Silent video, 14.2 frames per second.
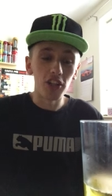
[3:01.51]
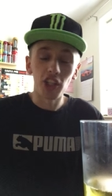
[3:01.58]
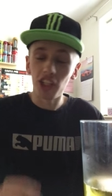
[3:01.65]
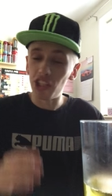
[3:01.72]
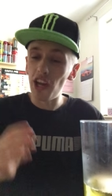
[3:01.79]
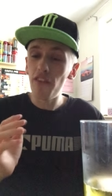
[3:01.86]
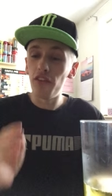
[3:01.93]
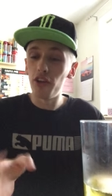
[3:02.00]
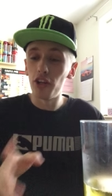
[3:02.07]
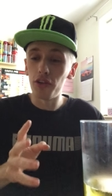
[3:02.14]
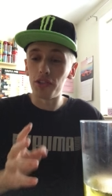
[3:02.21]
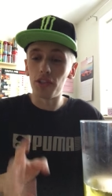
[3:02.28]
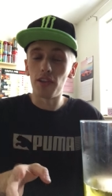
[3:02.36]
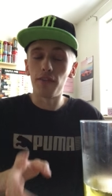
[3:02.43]
You could definitely
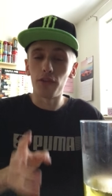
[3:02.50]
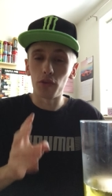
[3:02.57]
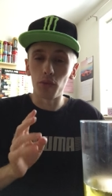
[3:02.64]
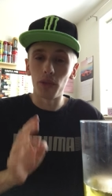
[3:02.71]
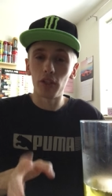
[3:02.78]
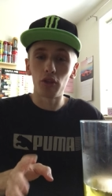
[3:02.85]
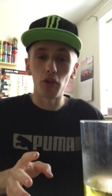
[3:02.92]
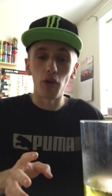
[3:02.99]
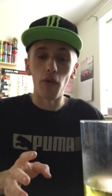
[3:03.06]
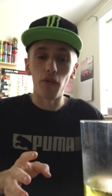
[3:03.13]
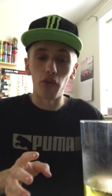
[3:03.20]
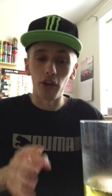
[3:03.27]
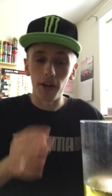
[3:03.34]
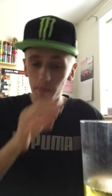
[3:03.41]
notice the difference with this
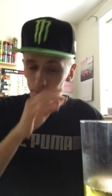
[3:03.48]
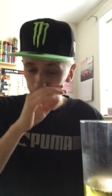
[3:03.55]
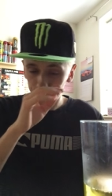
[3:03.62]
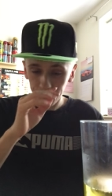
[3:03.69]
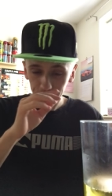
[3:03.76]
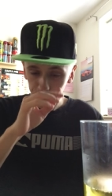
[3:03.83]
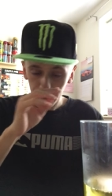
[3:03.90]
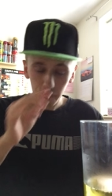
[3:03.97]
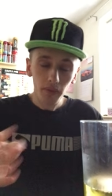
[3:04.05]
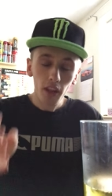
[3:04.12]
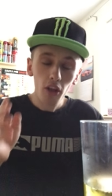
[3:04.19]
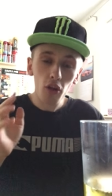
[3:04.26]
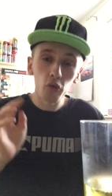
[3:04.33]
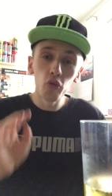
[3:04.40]
sugar-free.
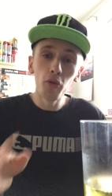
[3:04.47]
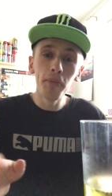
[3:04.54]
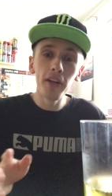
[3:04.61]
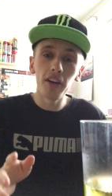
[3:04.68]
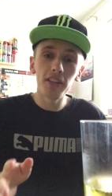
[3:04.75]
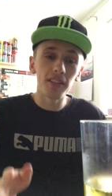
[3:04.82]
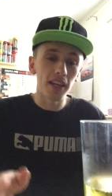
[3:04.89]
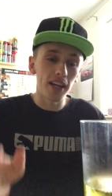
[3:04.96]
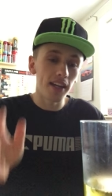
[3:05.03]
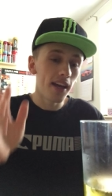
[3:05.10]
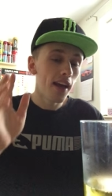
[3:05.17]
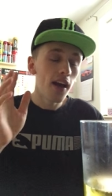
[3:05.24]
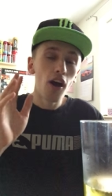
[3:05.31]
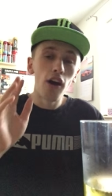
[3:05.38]
Normally I say
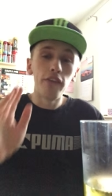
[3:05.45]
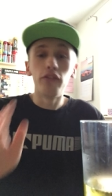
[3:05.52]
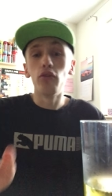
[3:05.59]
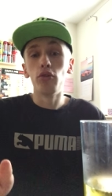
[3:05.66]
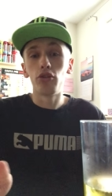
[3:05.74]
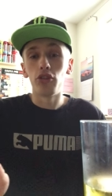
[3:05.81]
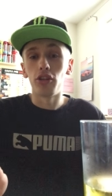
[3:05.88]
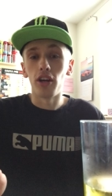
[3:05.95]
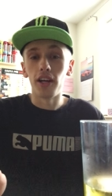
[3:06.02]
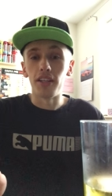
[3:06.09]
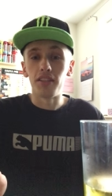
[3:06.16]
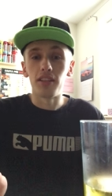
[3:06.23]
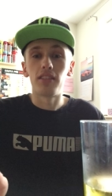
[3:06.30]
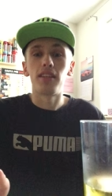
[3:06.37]
full sugar
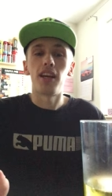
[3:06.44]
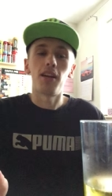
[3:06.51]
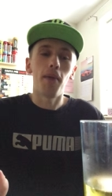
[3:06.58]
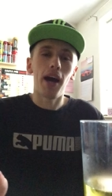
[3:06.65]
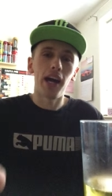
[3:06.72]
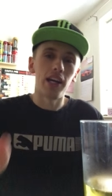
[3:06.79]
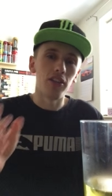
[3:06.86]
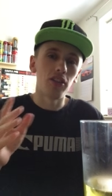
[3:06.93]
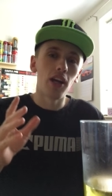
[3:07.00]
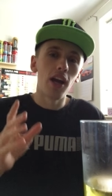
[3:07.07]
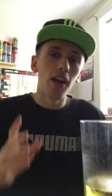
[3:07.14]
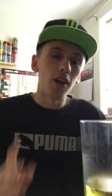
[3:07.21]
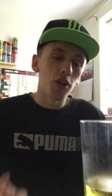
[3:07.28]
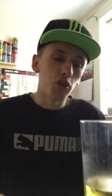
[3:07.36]
is the same as
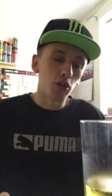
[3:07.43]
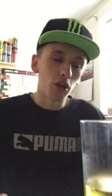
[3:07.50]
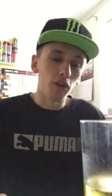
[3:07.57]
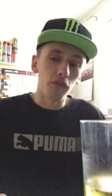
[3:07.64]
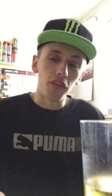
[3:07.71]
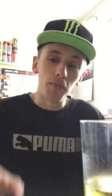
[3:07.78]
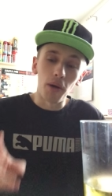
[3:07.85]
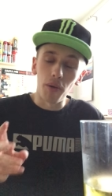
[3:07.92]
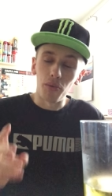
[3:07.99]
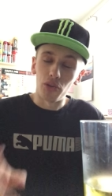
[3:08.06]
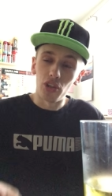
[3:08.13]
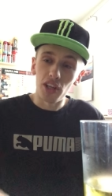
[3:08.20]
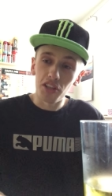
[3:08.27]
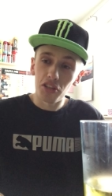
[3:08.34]
sugar-free, but
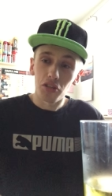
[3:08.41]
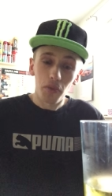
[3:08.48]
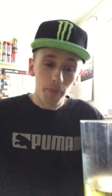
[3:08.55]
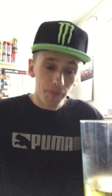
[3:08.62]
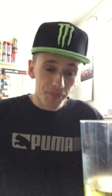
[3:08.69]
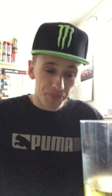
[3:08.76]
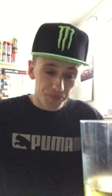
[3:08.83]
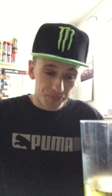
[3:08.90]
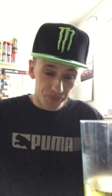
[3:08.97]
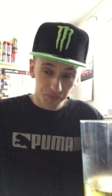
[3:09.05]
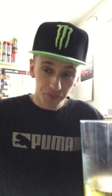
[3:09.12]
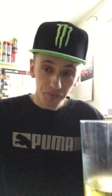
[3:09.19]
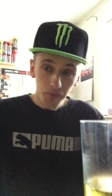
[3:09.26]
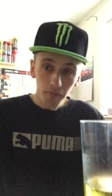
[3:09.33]
with this,
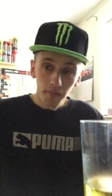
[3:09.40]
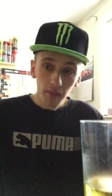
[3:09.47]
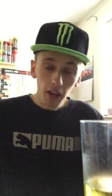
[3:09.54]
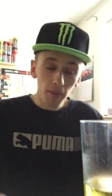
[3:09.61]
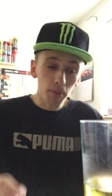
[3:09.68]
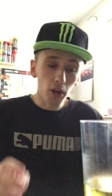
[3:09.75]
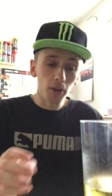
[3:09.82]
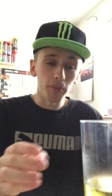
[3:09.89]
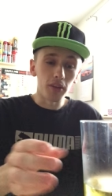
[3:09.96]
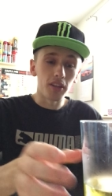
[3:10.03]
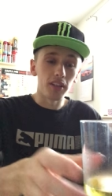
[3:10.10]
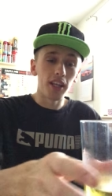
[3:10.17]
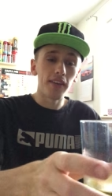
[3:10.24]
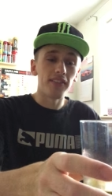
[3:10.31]
blimey, you
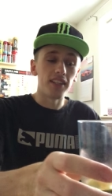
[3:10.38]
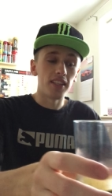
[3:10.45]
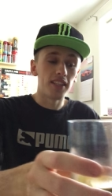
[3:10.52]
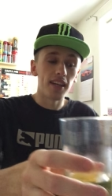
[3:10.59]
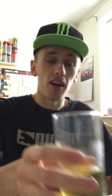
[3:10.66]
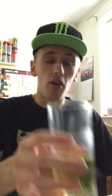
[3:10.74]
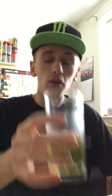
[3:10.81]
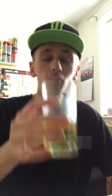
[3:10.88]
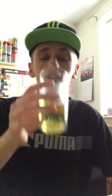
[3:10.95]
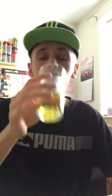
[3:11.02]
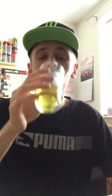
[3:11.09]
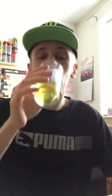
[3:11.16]
can definitely tell.